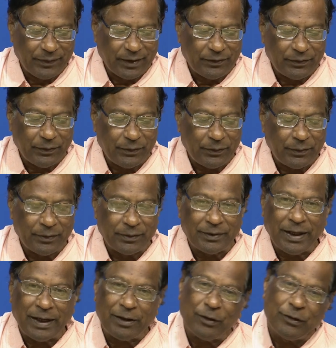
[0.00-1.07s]
So,
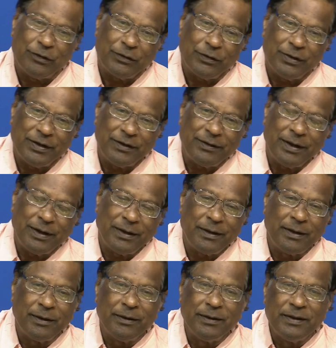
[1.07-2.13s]
that also is
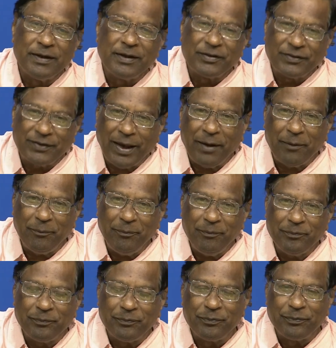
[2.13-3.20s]
a same
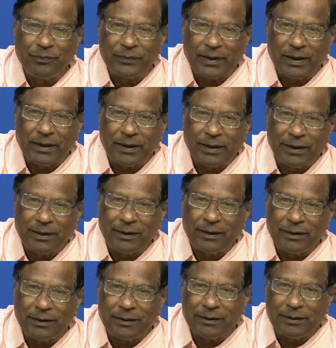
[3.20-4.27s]

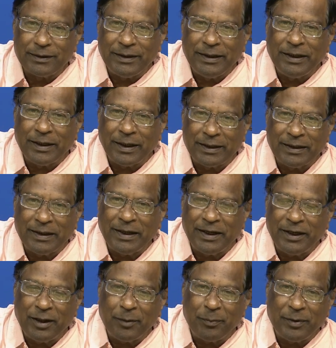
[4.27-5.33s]
another
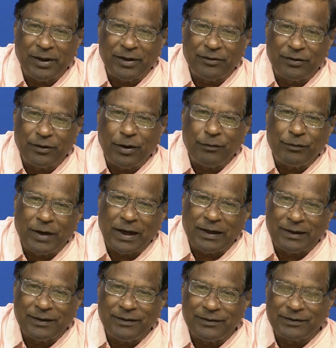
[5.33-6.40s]
interpretation of
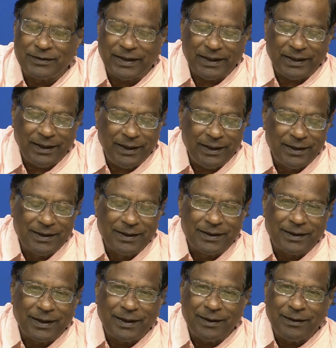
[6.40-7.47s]
Dalton's theory,
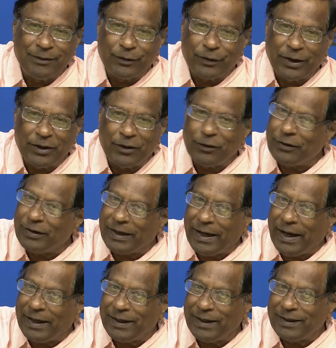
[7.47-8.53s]
that is, you cannot
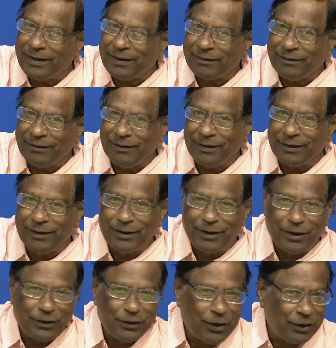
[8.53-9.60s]
create energy
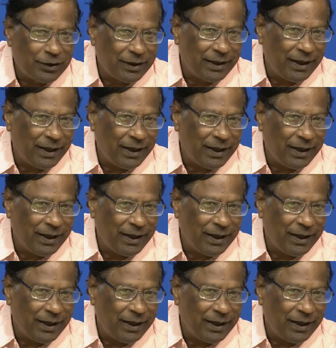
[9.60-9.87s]
nor